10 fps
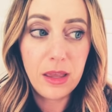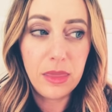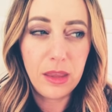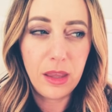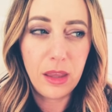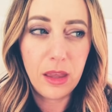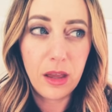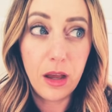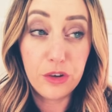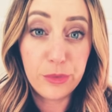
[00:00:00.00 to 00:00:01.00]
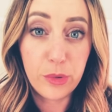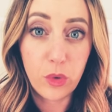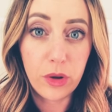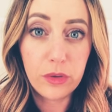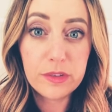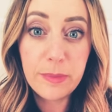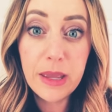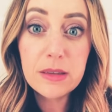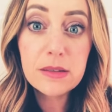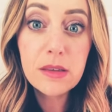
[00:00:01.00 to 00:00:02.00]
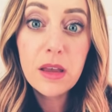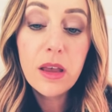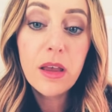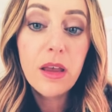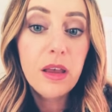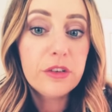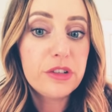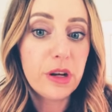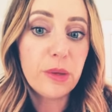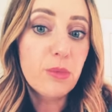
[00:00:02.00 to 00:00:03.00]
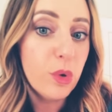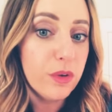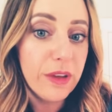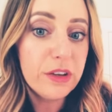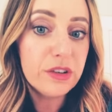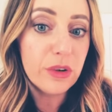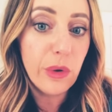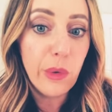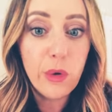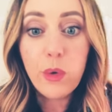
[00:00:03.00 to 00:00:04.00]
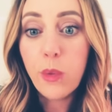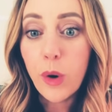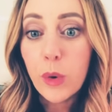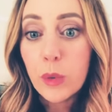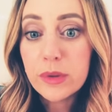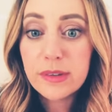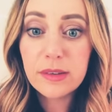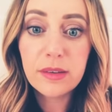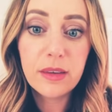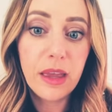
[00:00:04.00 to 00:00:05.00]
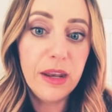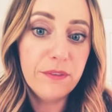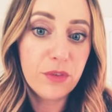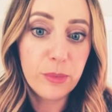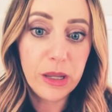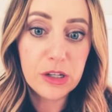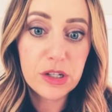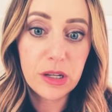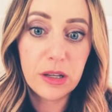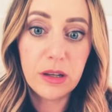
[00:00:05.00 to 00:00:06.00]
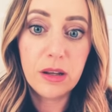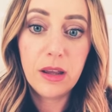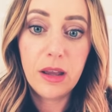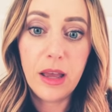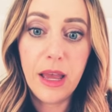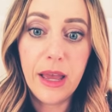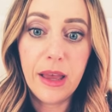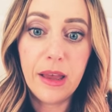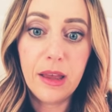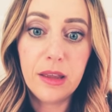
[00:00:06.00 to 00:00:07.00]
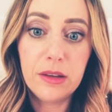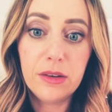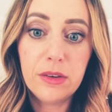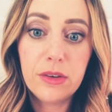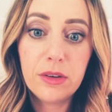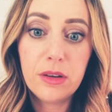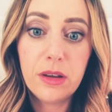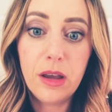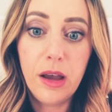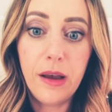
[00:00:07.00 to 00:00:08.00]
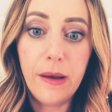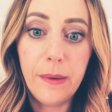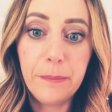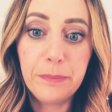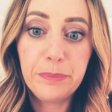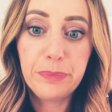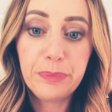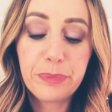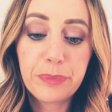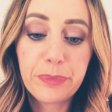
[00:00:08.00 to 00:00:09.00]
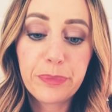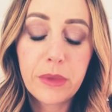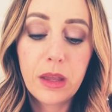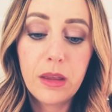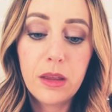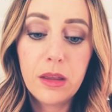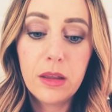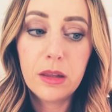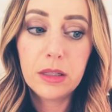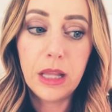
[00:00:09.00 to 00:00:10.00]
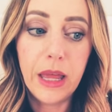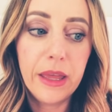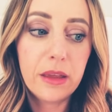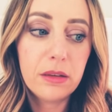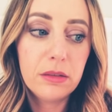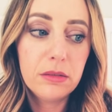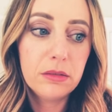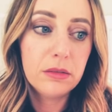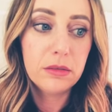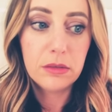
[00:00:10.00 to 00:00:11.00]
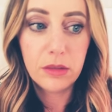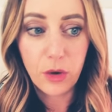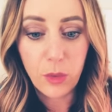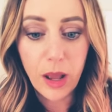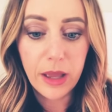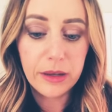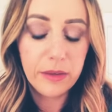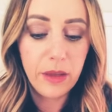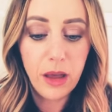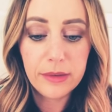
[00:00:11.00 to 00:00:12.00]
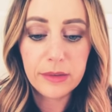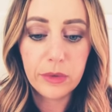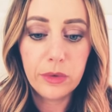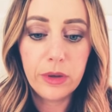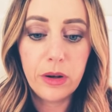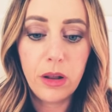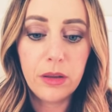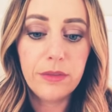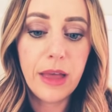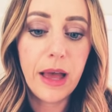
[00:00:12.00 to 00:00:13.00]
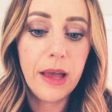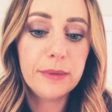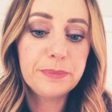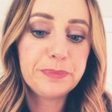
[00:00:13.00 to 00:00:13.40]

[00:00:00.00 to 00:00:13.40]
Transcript: in the entrepreneurial space sharing motivational quotes and information and um, like the grind and the hustle and all of that.